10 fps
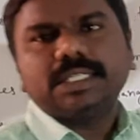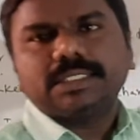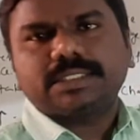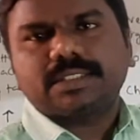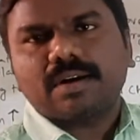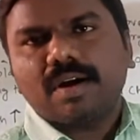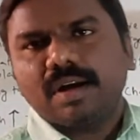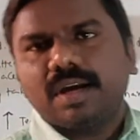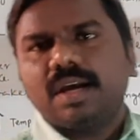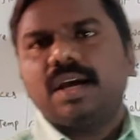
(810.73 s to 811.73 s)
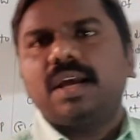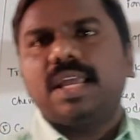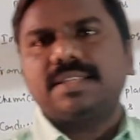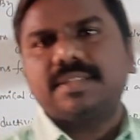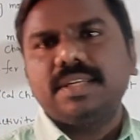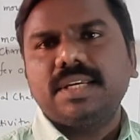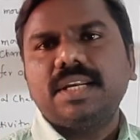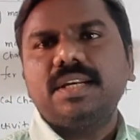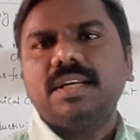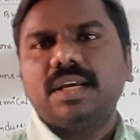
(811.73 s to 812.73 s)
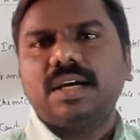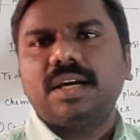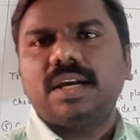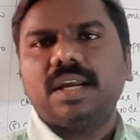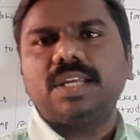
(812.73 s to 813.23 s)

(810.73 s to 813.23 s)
strong uh, HCl, uh,